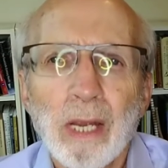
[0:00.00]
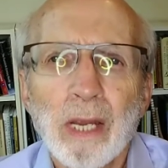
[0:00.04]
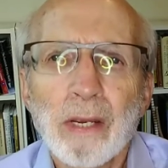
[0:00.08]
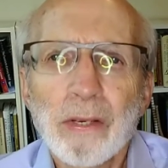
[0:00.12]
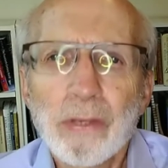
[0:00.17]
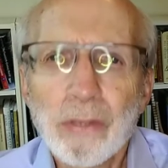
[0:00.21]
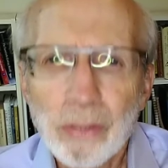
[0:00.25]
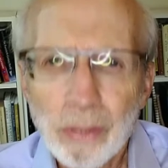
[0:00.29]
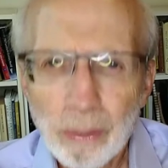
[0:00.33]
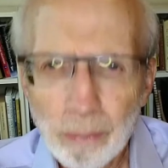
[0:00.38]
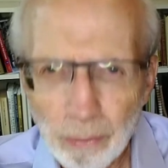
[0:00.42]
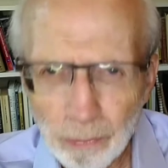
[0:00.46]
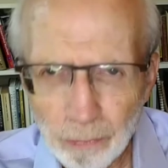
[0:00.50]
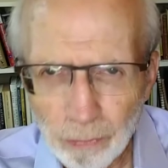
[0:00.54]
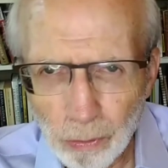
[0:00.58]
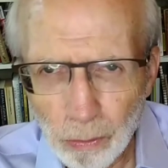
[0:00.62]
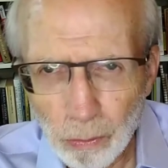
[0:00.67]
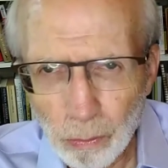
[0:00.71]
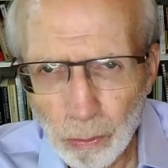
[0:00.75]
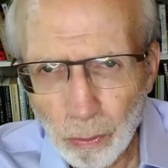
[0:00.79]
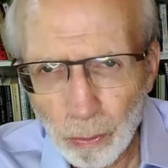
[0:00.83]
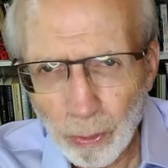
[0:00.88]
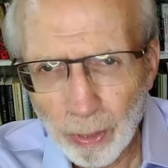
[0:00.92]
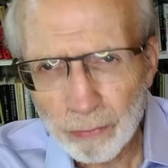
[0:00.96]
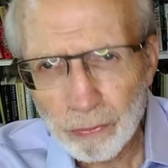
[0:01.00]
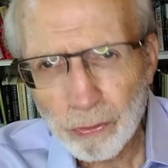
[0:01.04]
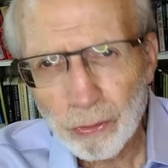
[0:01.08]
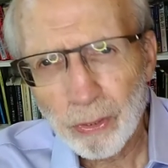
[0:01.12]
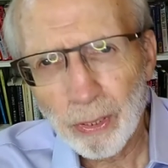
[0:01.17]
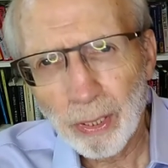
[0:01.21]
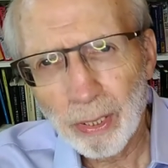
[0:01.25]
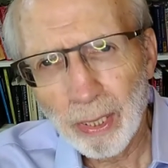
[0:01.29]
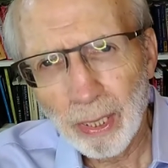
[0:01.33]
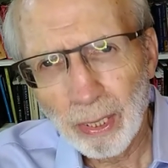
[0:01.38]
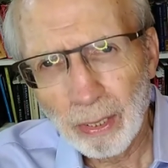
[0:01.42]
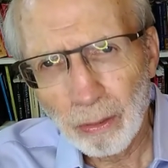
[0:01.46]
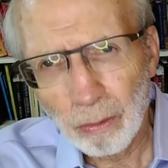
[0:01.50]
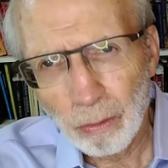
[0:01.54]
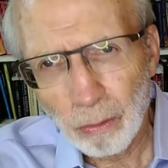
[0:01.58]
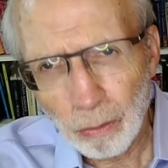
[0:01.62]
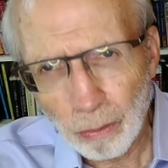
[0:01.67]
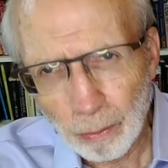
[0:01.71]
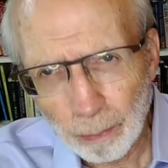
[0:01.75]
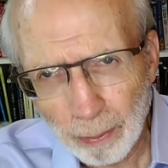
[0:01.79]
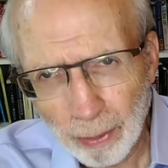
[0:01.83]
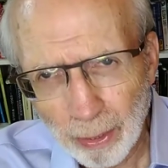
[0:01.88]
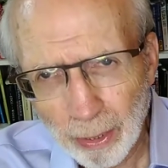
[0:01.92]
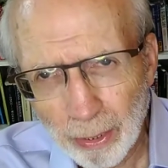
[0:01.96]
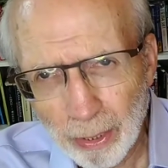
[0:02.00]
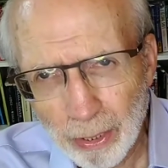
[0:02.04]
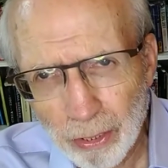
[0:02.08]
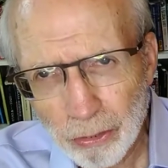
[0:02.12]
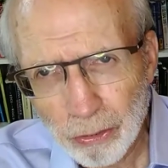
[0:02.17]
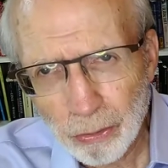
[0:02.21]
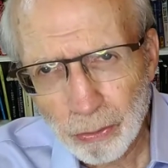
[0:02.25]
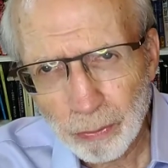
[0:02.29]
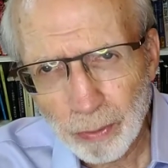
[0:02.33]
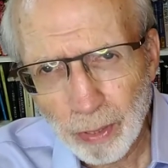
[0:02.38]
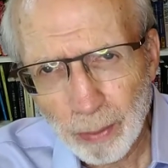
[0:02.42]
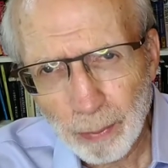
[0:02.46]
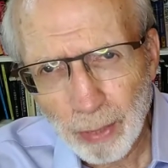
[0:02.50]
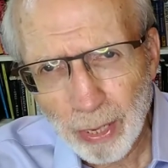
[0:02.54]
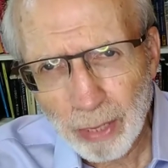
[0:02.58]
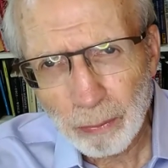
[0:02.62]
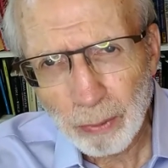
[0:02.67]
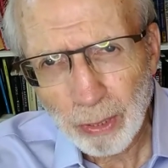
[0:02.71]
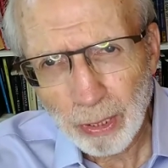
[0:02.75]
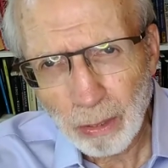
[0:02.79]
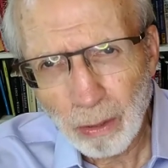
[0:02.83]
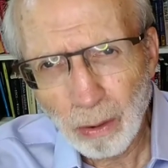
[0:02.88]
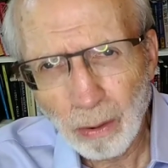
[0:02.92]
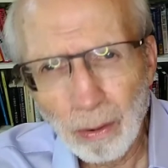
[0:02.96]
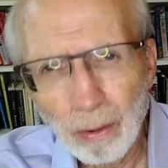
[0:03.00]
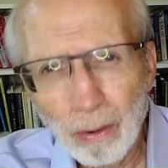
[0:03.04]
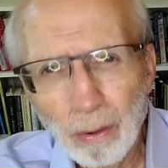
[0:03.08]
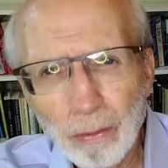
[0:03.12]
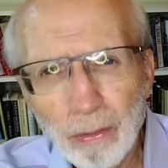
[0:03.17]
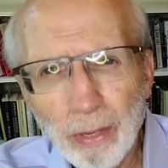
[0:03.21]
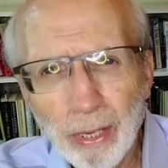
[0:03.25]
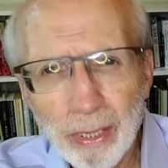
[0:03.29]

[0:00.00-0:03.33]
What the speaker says: Some of you who have studied European history may recall